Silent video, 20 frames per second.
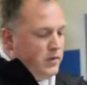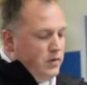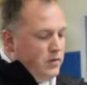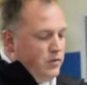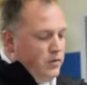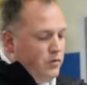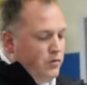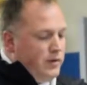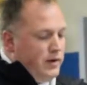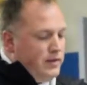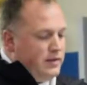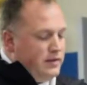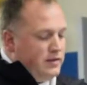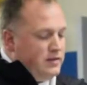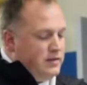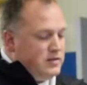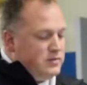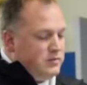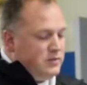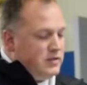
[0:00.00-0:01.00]
The way that
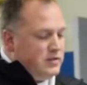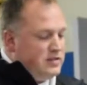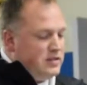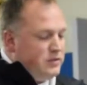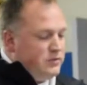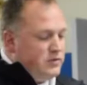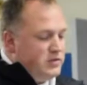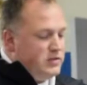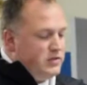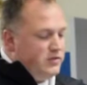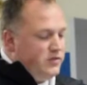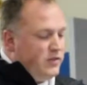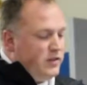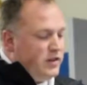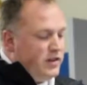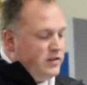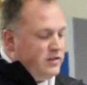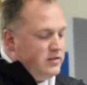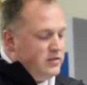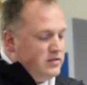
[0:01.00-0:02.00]
this one extinguishes
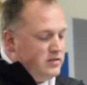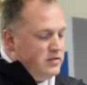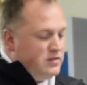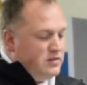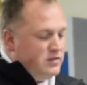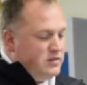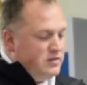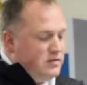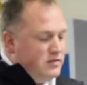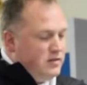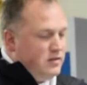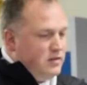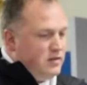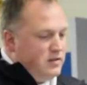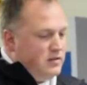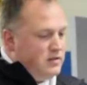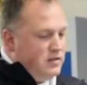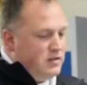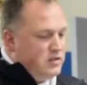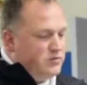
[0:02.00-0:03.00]
fires, and
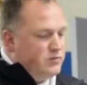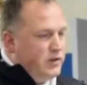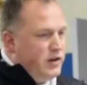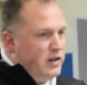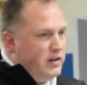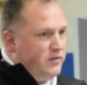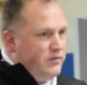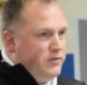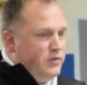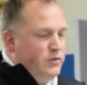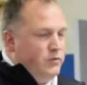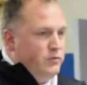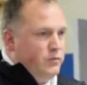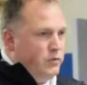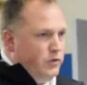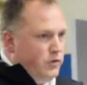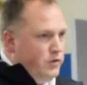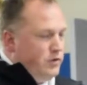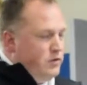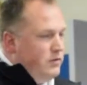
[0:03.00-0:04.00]
it's rated for
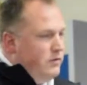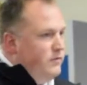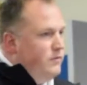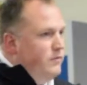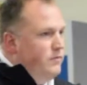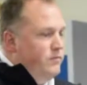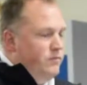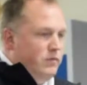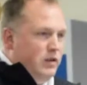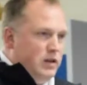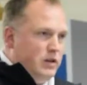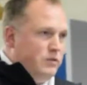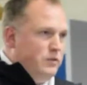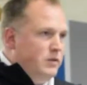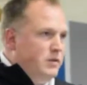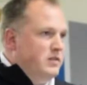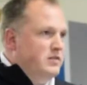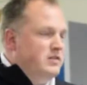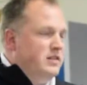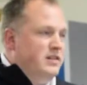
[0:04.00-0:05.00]
wood,
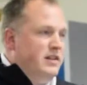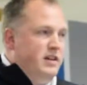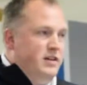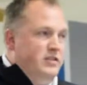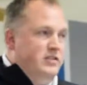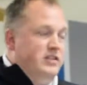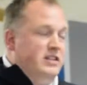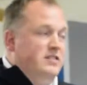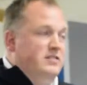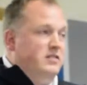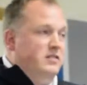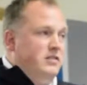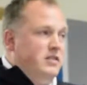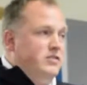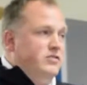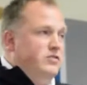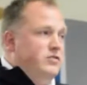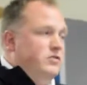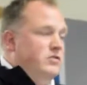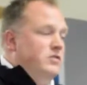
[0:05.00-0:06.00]
liquids, and energized
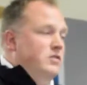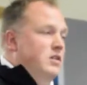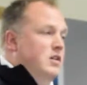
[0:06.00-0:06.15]
electrical,